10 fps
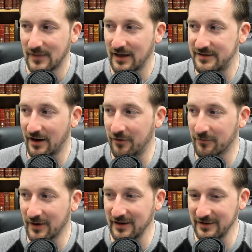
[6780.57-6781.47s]
I
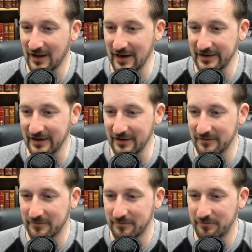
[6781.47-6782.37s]
don't really like it,
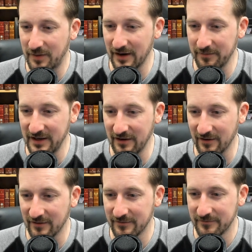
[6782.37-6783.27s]
but I'm
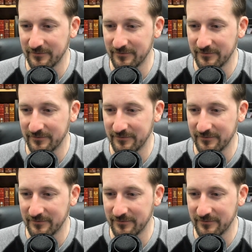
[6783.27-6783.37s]
here.